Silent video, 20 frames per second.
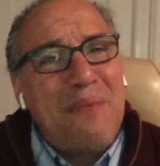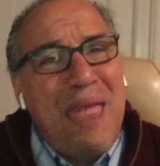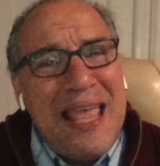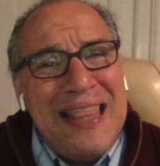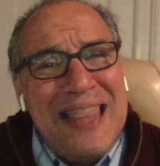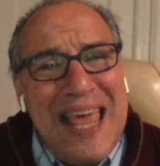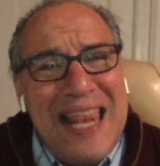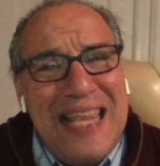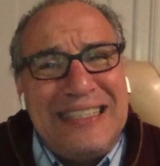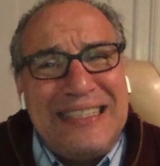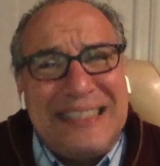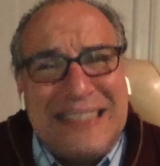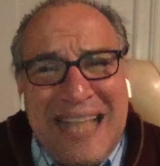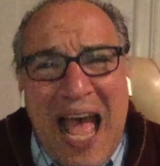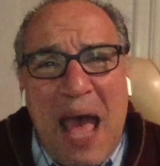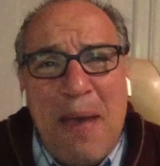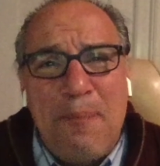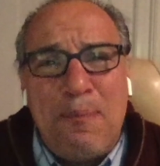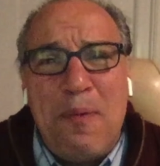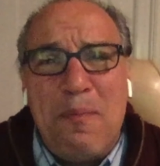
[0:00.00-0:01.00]
that is
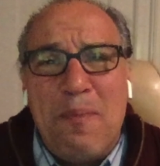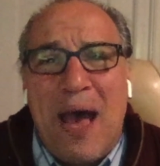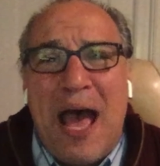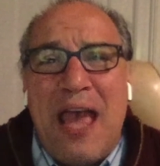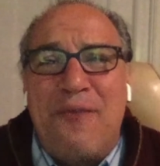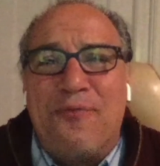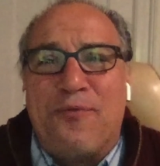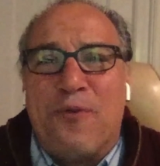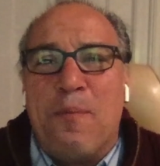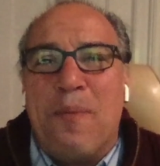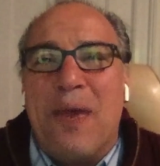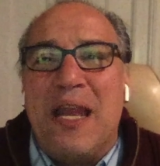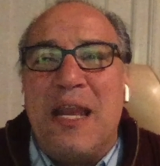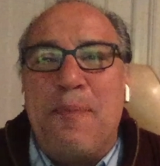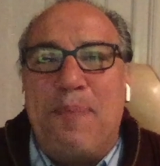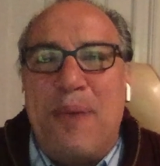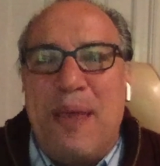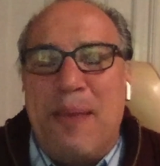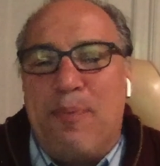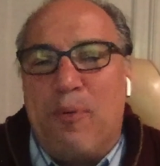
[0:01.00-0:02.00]
top of mind for many
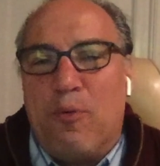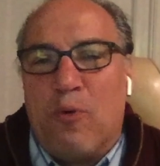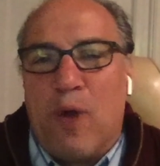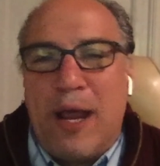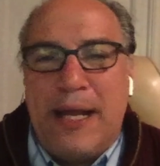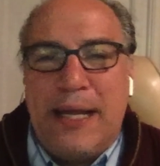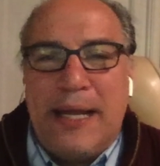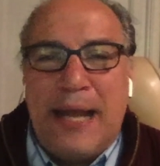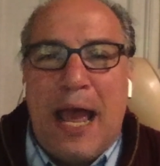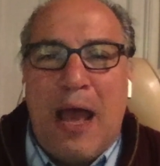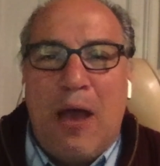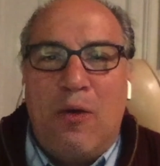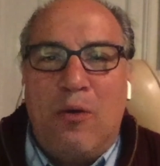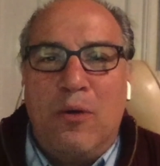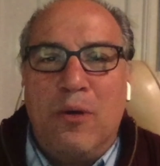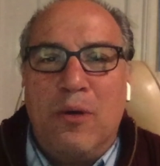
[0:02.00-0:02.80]
people right now.